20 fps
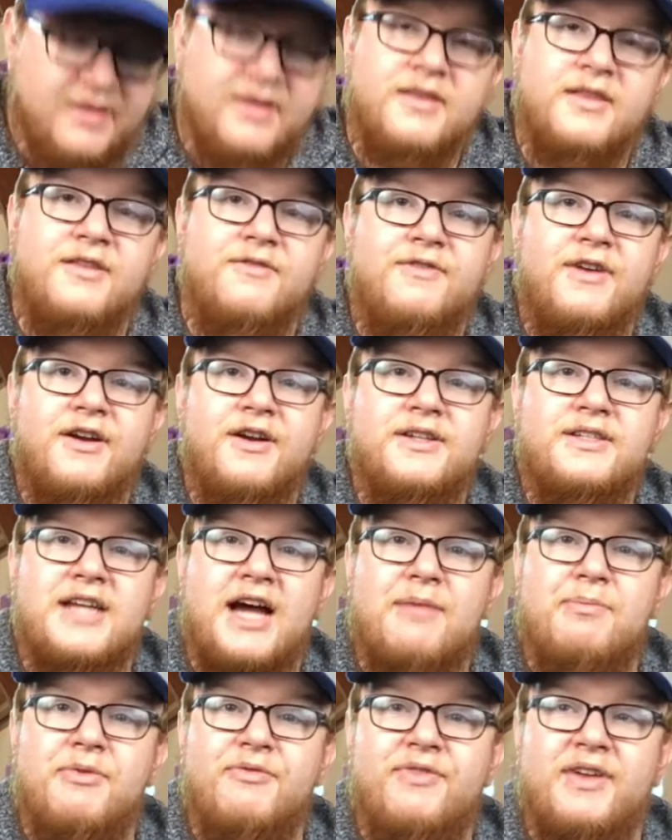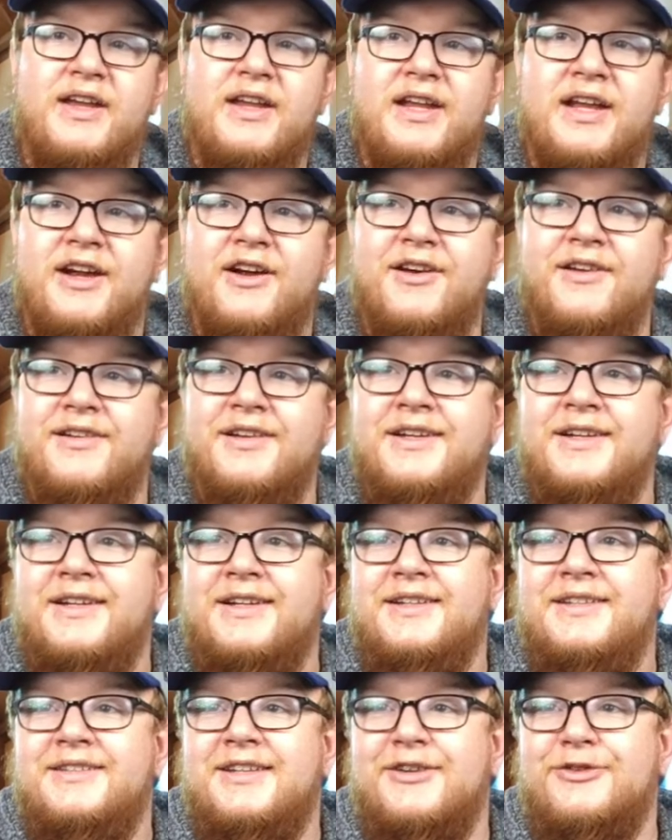The very top event here
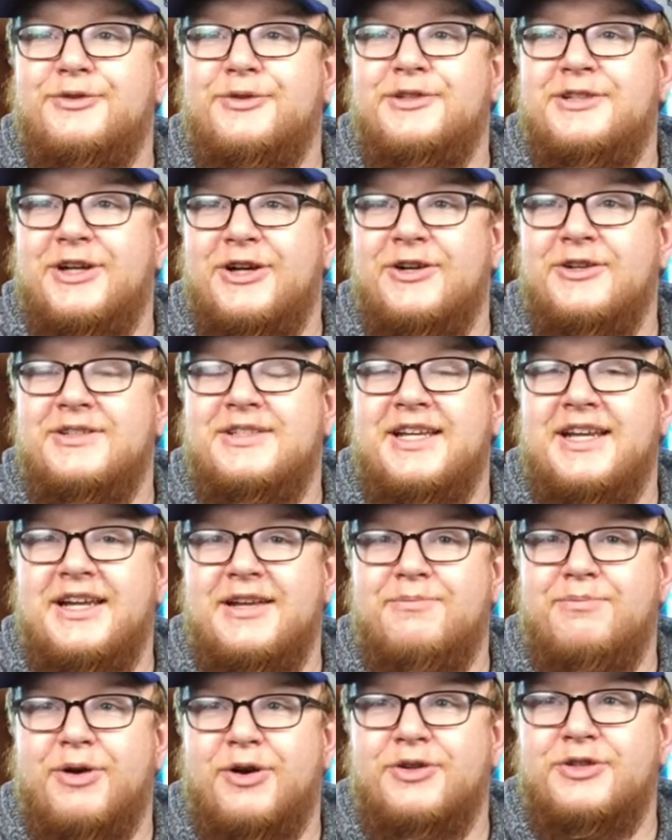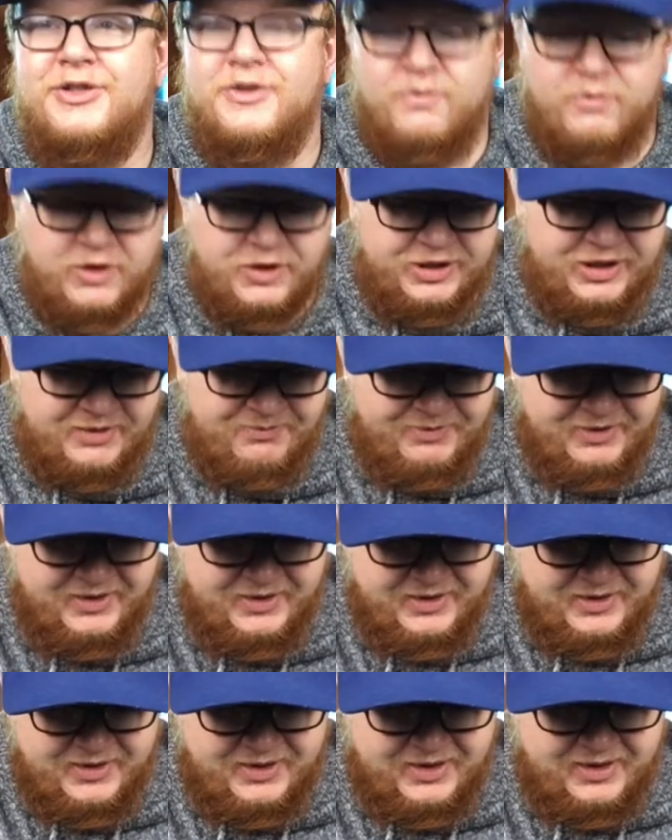says return to in-person worship,
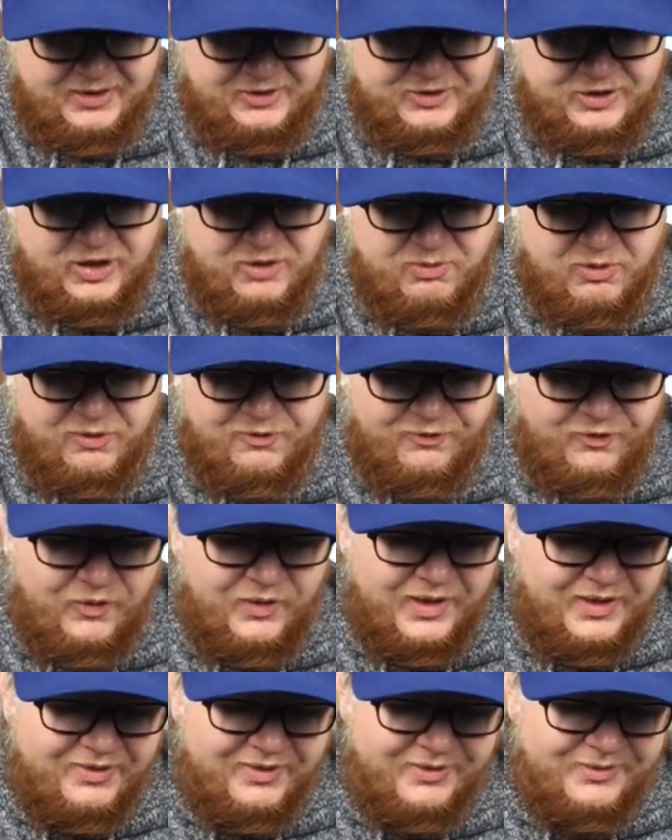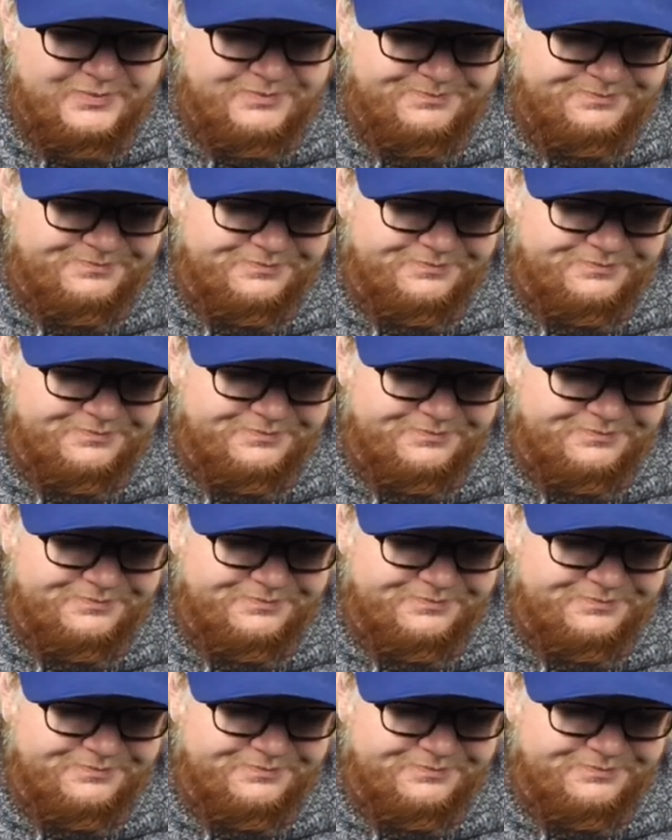October 4th.